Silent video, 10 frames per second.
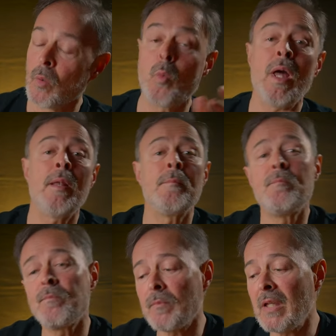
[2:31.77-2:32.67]
Well,
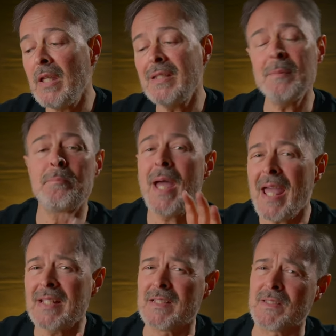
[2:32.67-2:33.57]
it
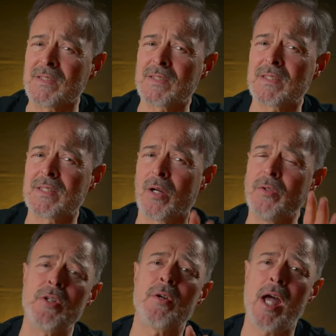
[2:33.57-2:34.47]
depends on
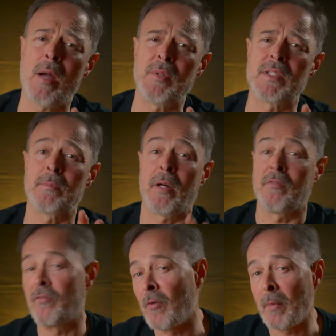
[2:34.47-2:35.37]
your habits, but
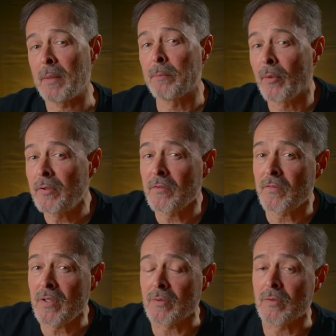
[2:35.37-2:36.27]
from my point of
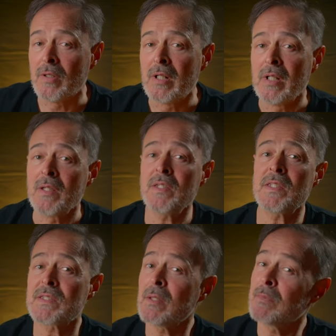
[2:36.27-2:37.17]
view, this
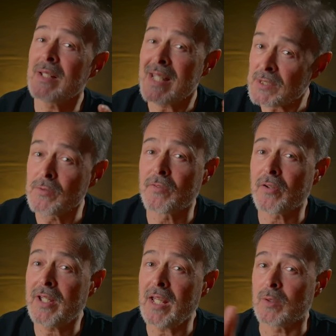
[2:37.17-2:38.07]
is something less to
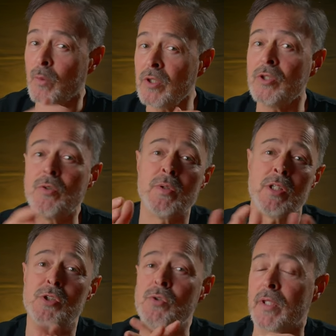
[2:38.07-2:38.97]
forget when you're doing a
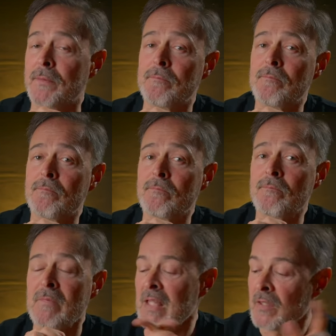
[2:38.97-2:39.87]
shooting.
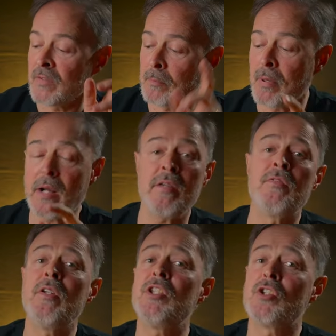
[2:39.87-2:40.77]
The battery
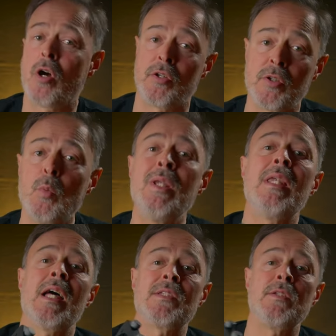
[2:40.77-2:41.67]
fully charged will
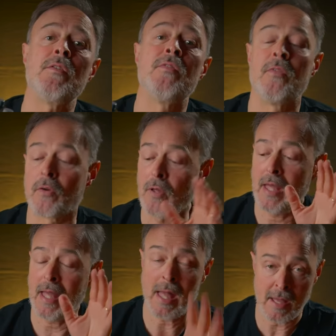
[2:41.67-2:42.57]
last you for
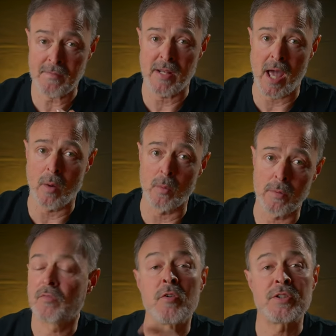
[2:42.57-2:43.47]
half an hour.
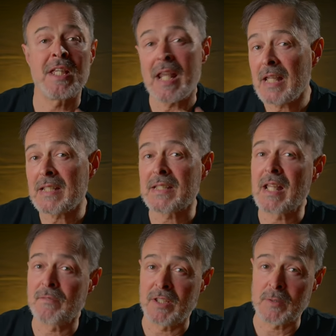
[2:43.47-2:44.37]
Of course, the light doesn't
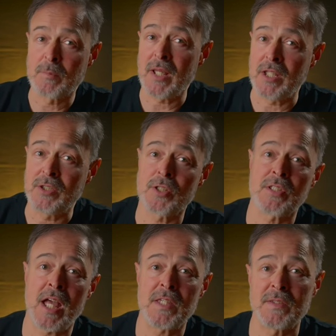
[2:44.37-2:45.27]
have a display, it just
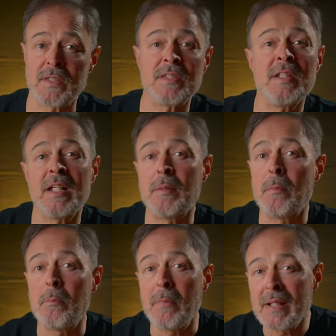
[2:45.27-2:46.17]
has this little
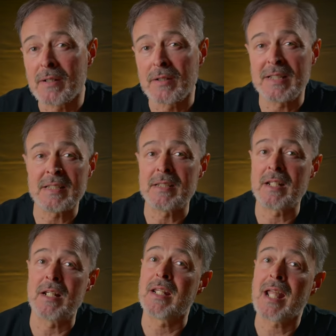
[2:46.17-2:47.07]
meter, these
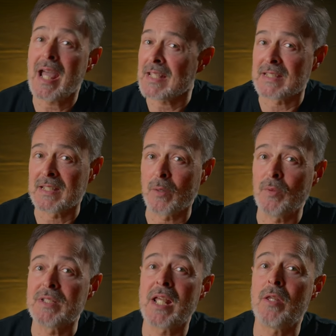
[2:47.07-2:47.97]
little lights that
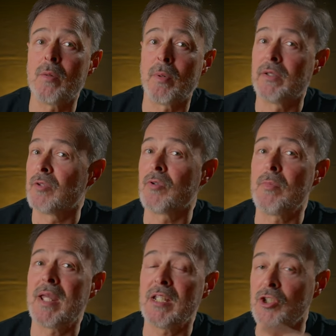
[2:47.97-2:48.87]
will tell you about the
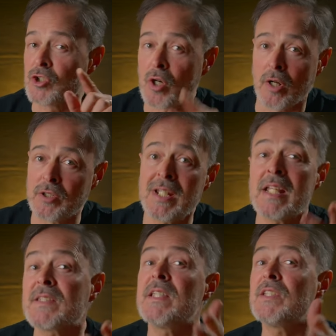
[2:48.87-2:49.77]
remaining charge and
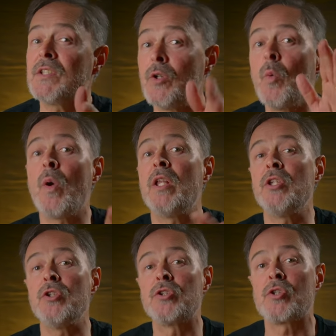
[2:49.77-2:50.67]
assist you when
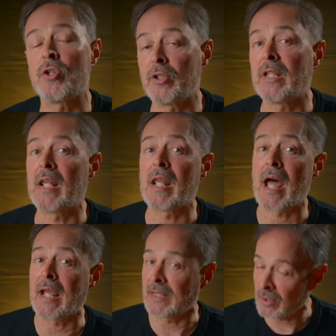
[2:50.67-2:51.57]
you turn the
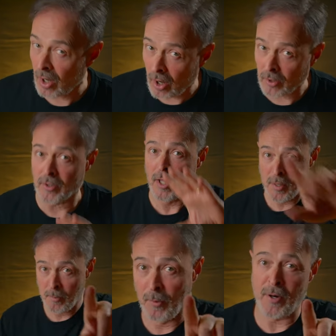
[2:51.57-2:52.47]
light on.
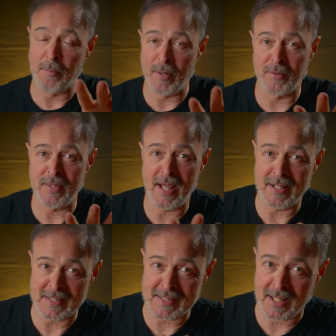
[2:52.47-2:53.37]
More about that in
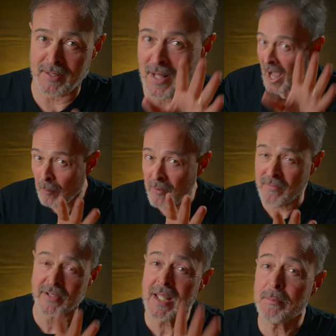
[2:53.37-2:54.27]
a second.
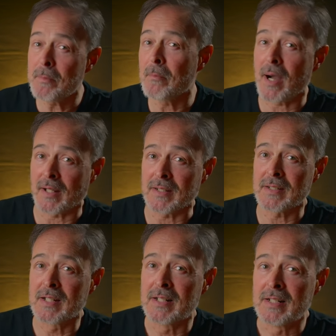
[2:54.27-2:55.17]
However, keep in mind
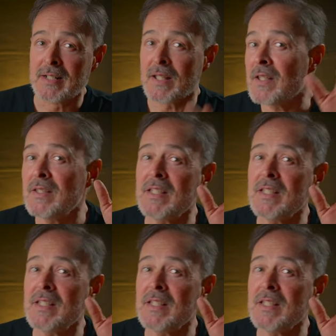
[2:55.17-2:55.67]
that